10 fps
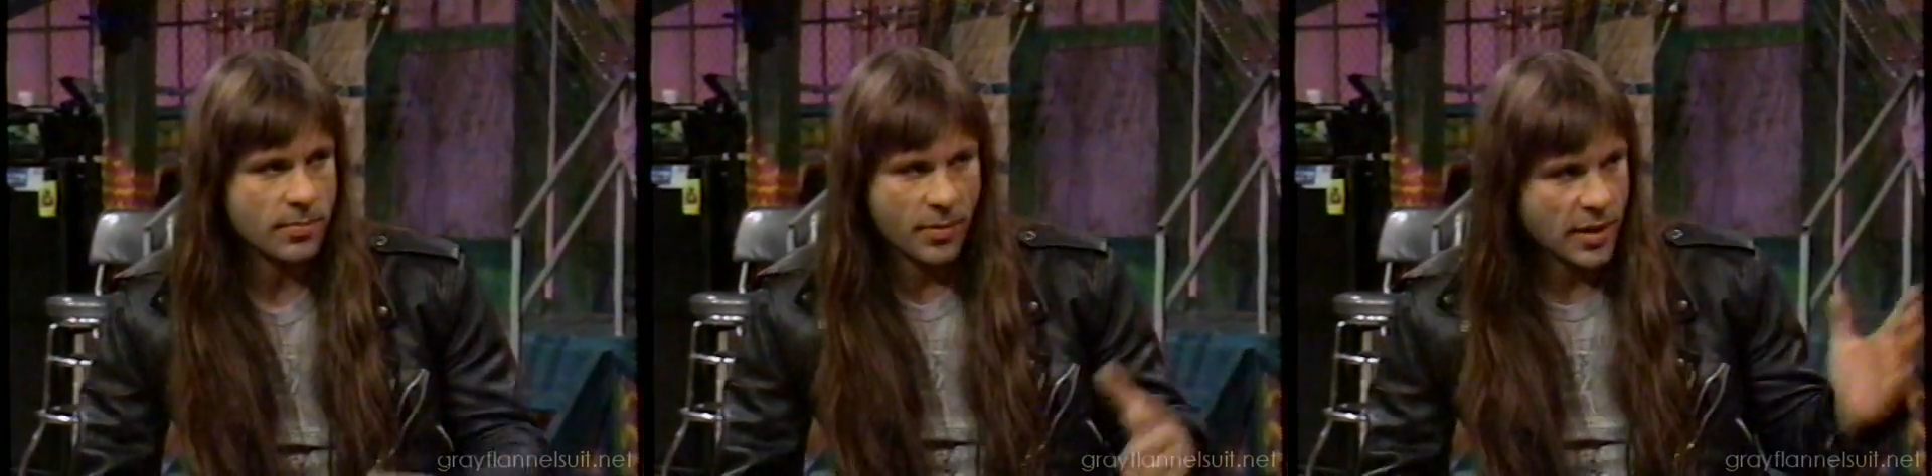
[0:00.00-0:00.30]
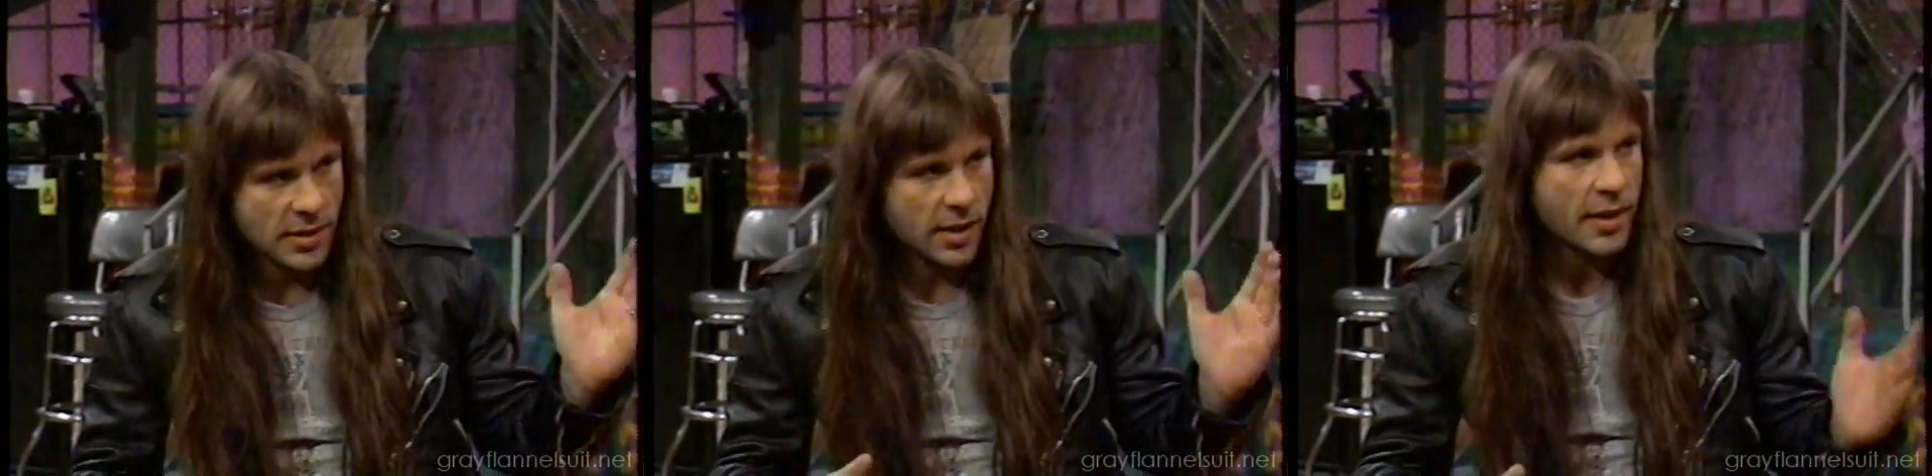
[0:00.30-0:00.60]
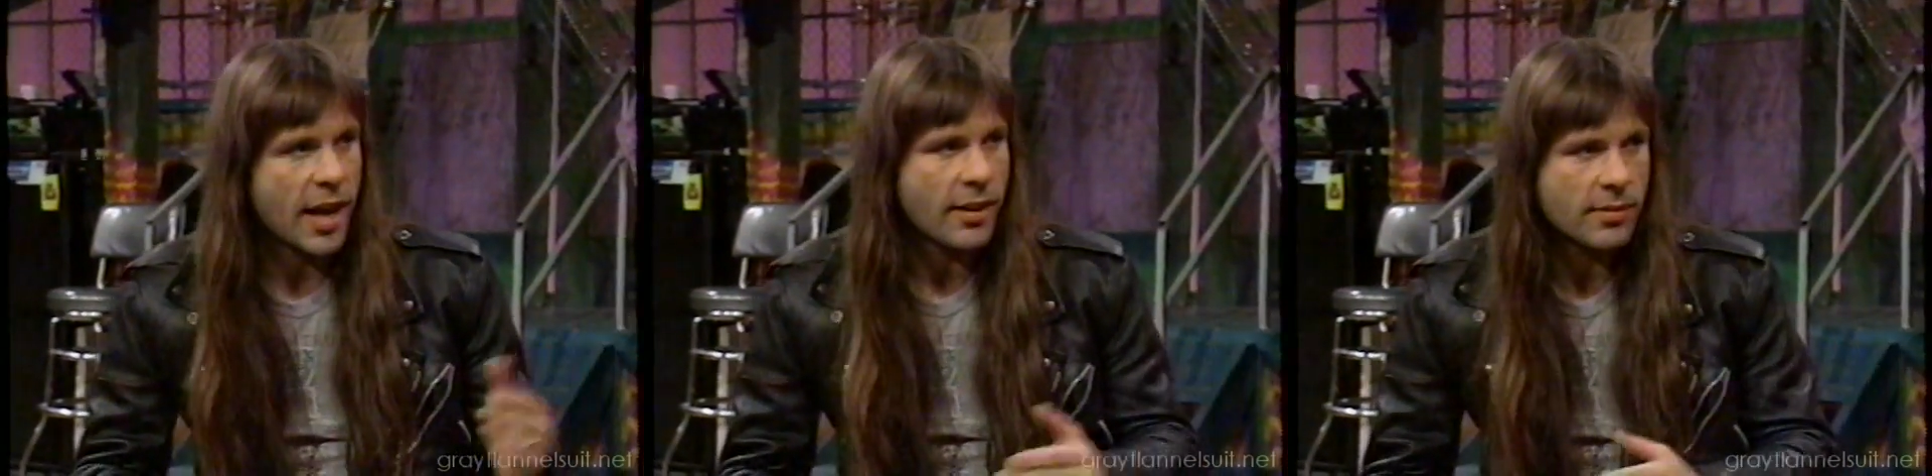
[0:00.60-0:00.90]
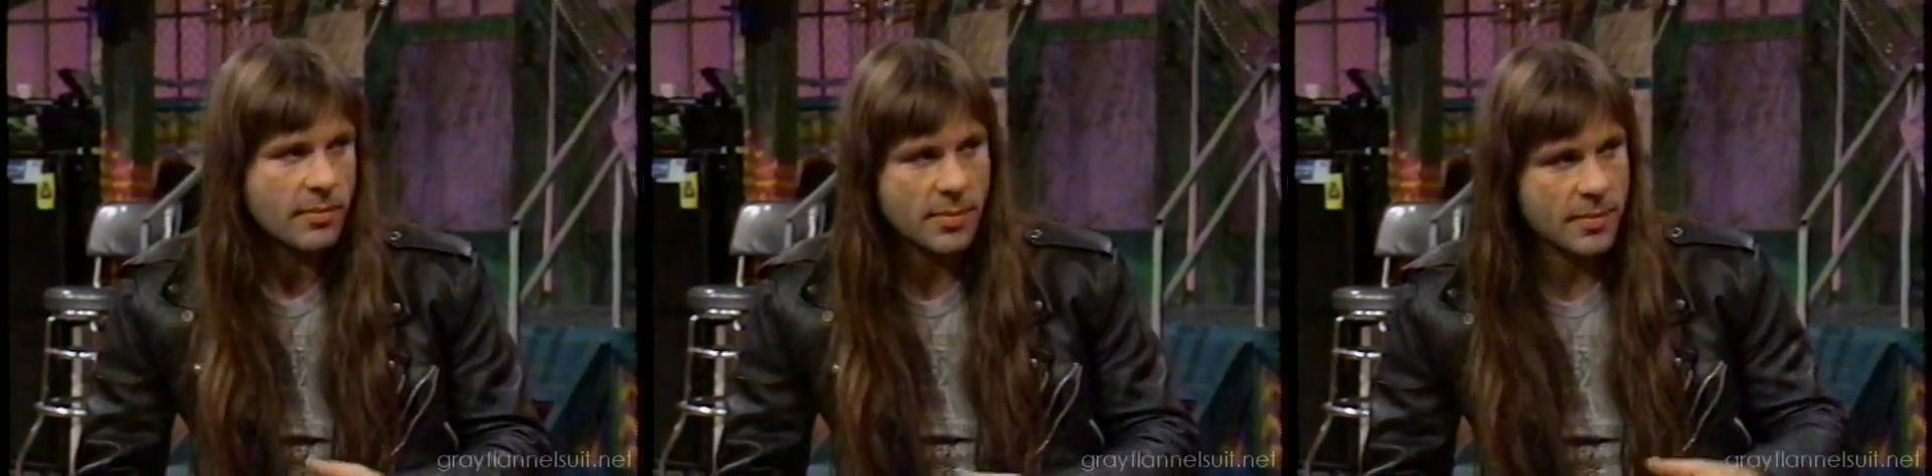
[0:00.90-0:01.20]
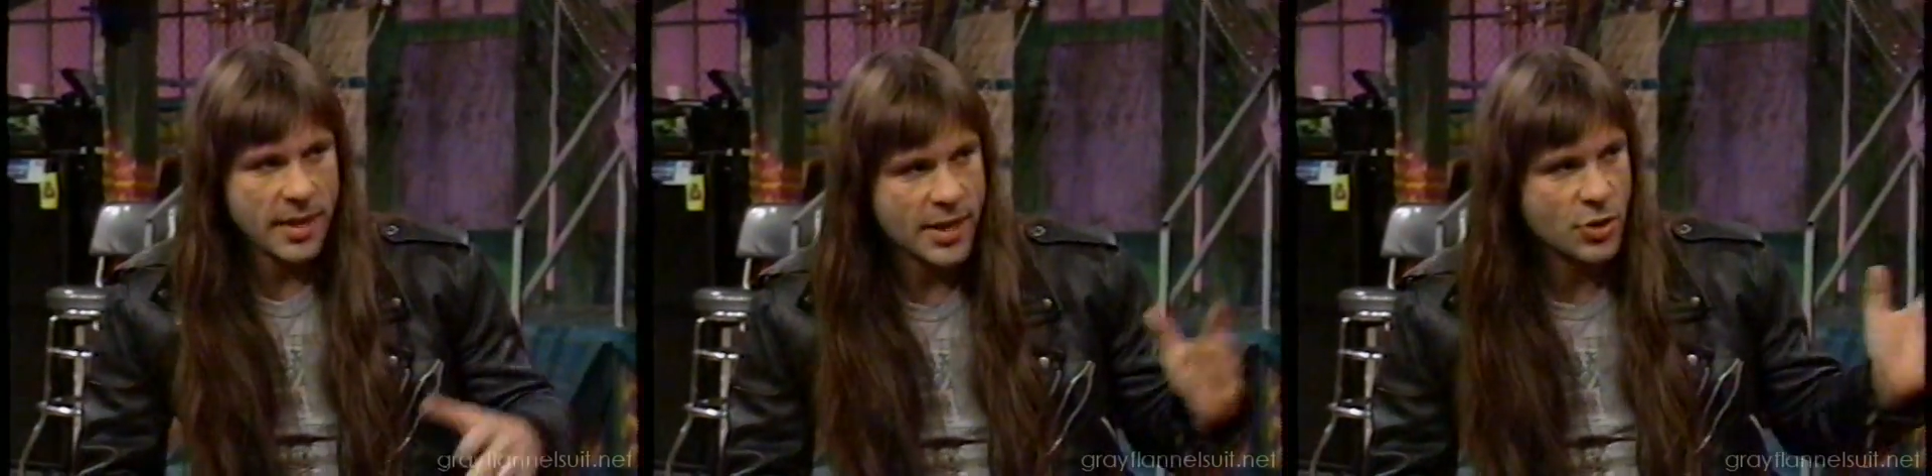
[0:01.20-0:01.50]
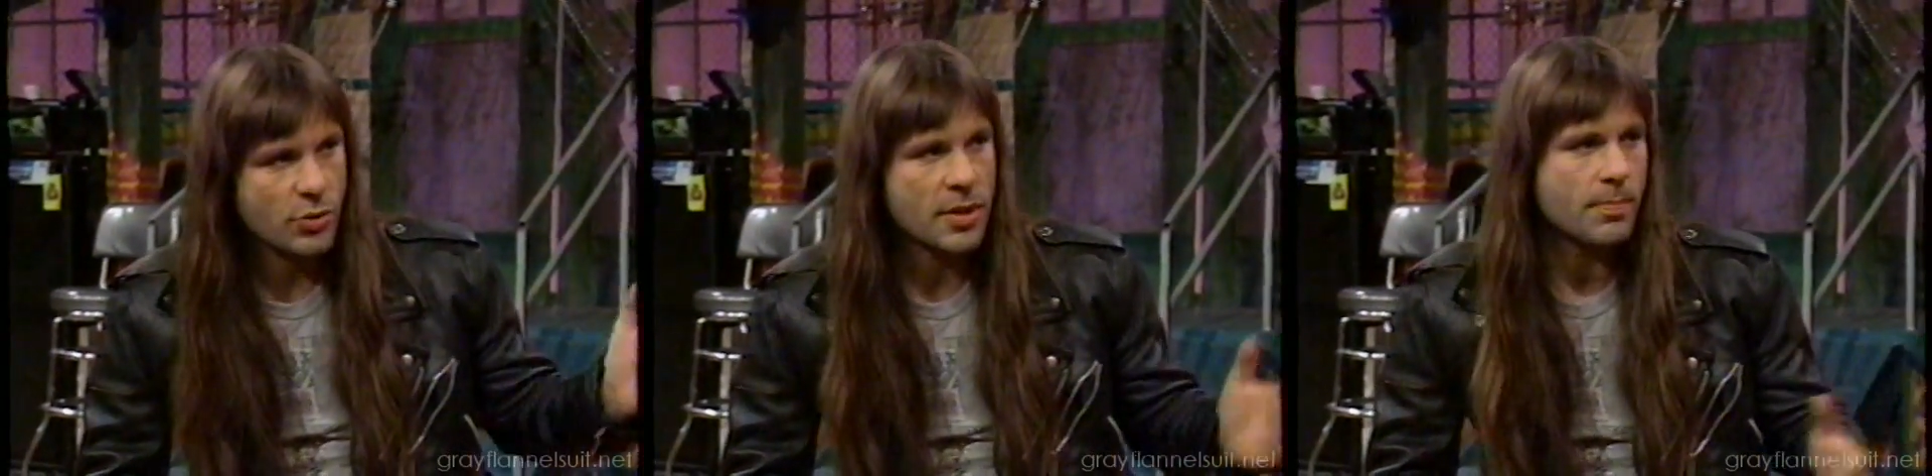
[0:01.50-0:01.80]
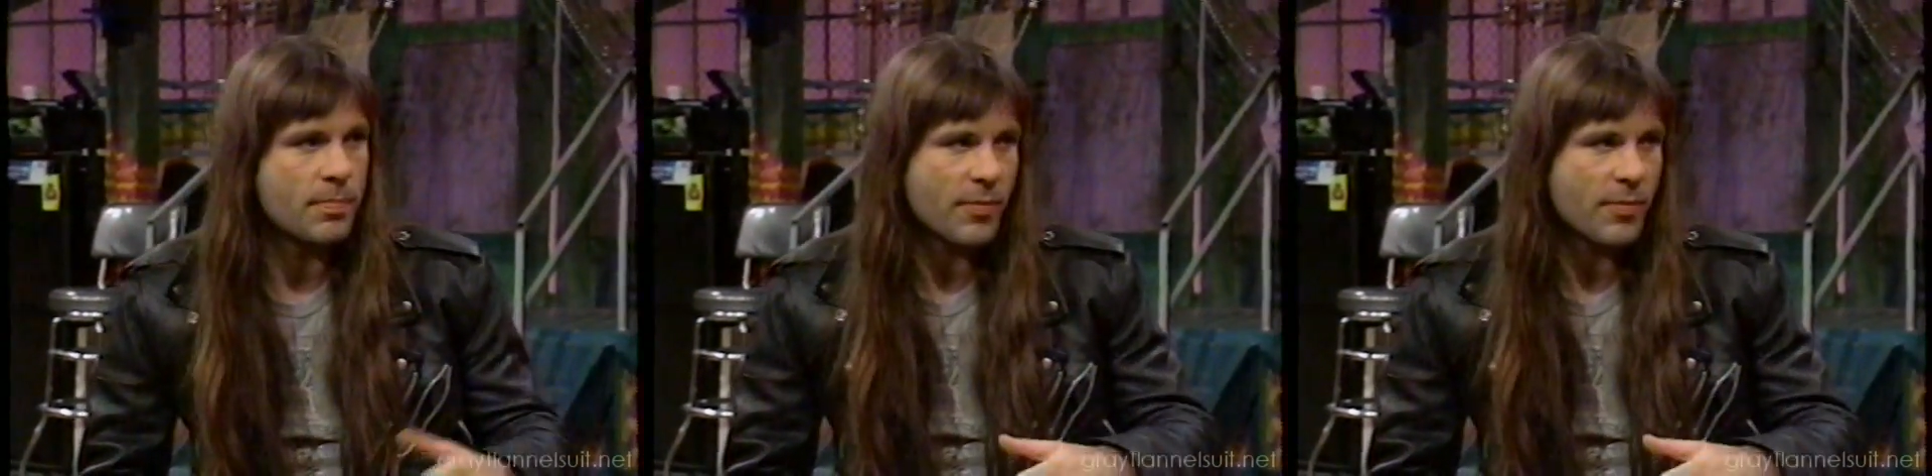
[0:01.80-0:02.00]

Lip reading: things like that, and history,